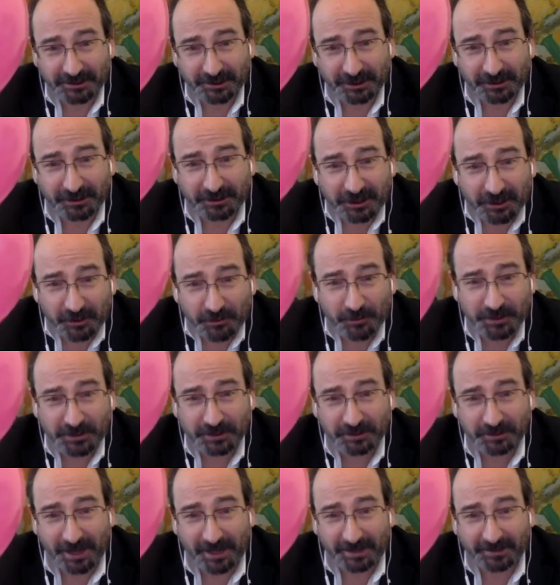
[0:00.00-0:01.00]
And can we
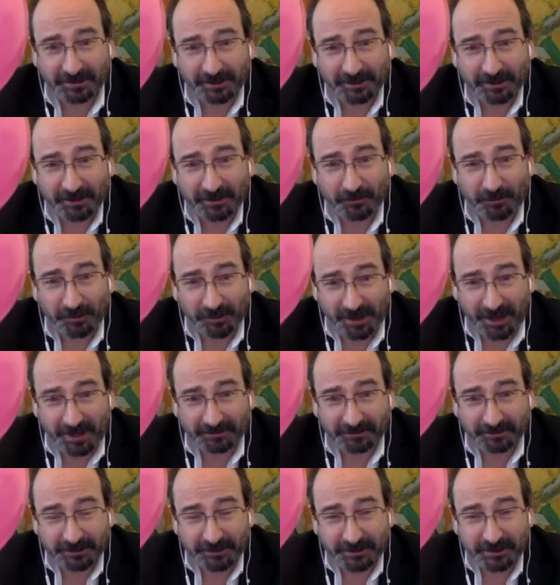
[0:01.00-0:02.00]
do that without